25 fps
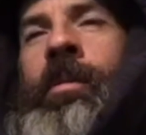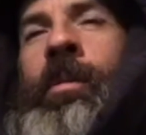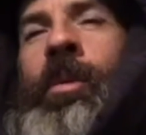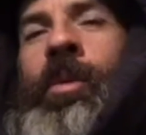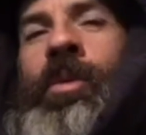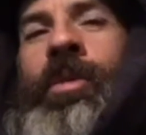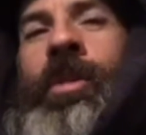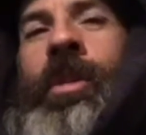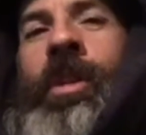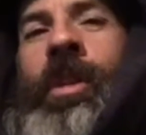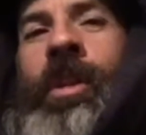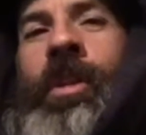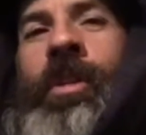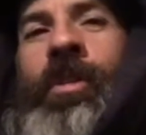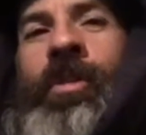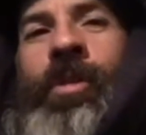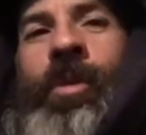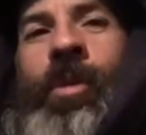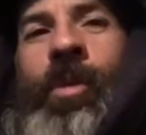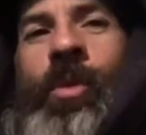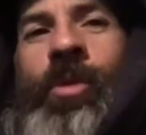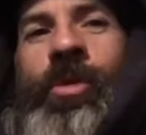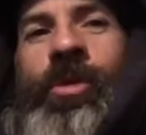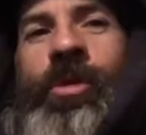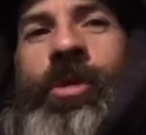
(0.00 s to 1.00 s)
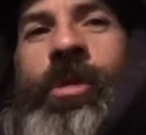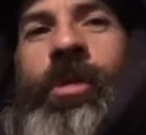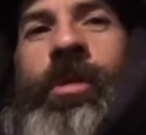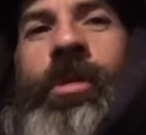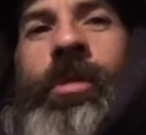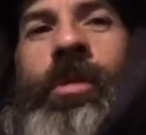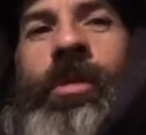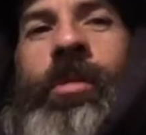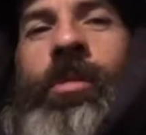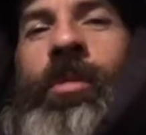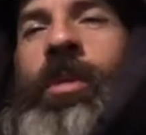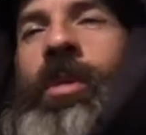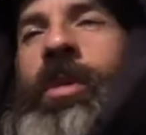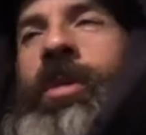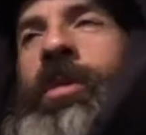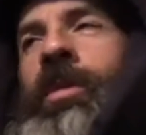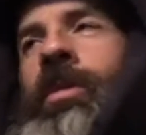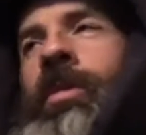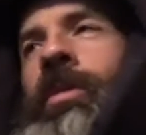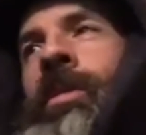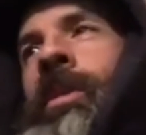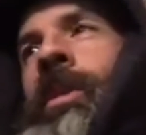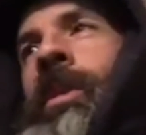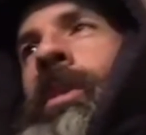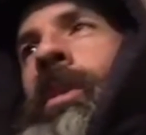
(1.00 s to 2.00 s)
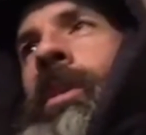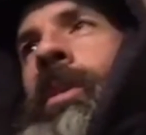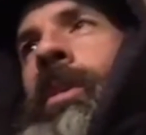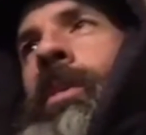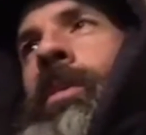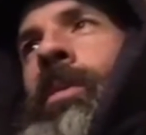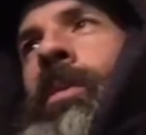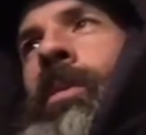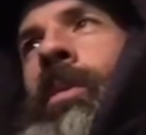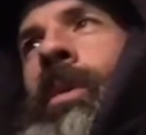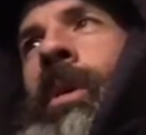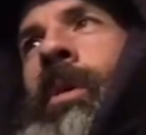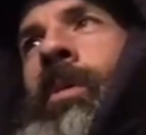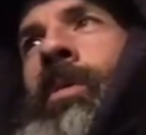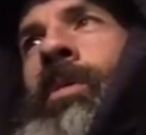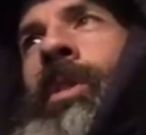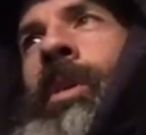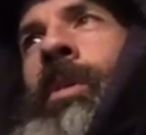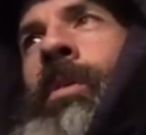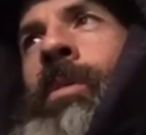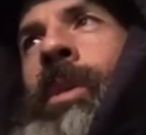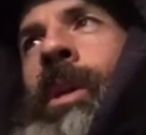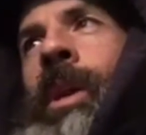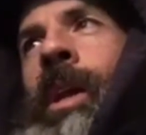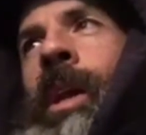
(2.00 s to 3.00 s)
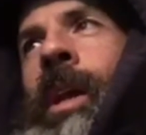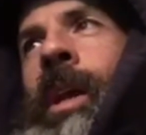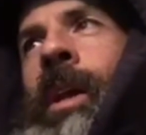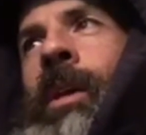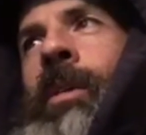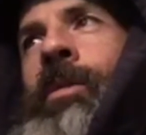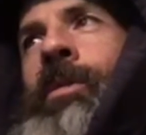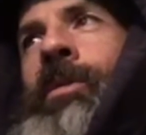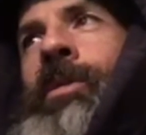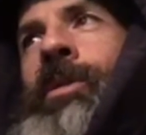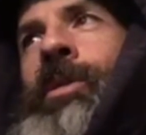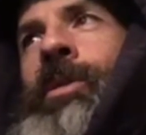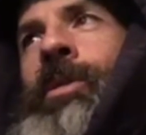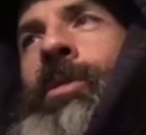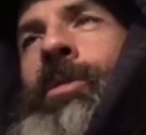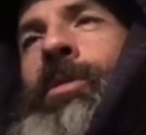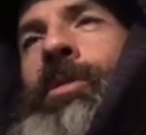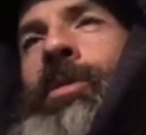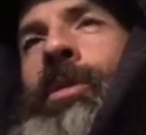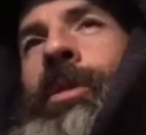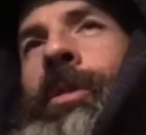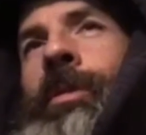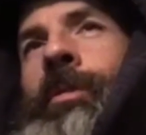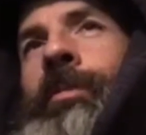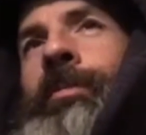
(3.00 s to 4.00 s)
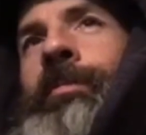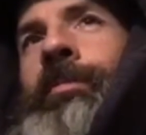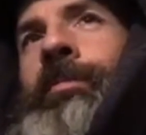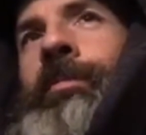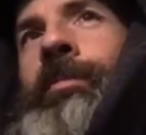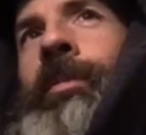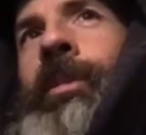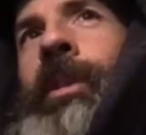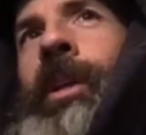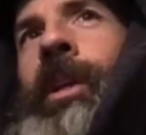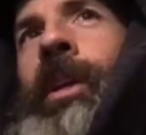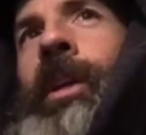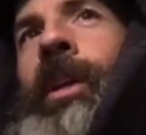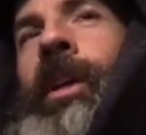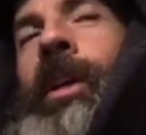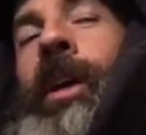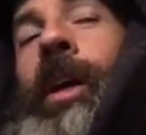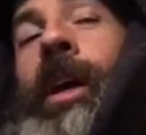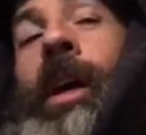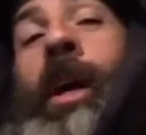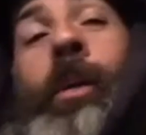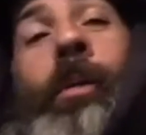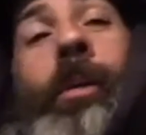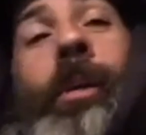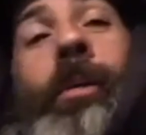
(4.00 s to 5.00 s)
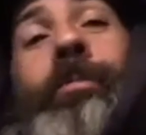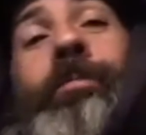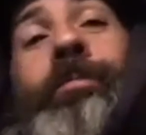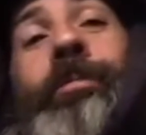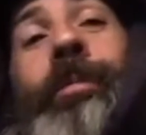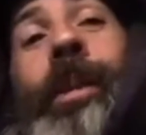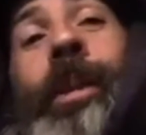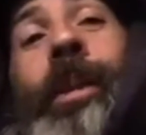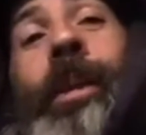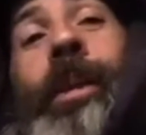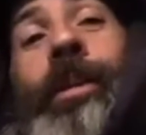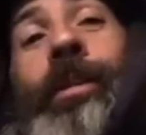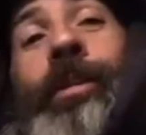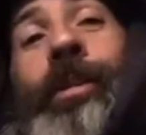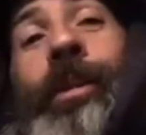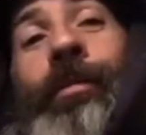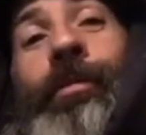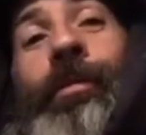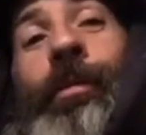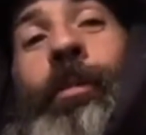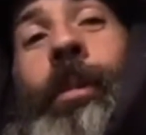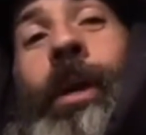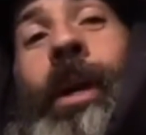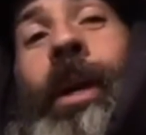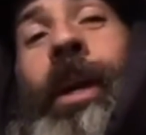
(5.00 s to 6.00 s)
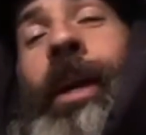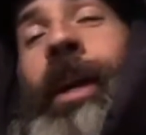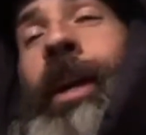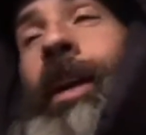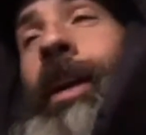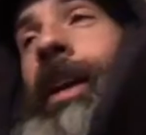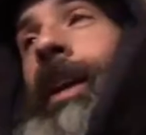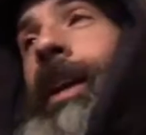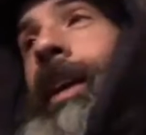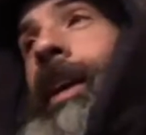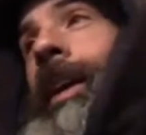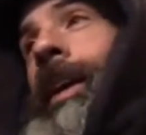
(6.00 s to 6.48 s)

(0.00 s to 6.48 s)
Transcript: Most of the distortion was, I was able to get out too. So anyway, that's it for me.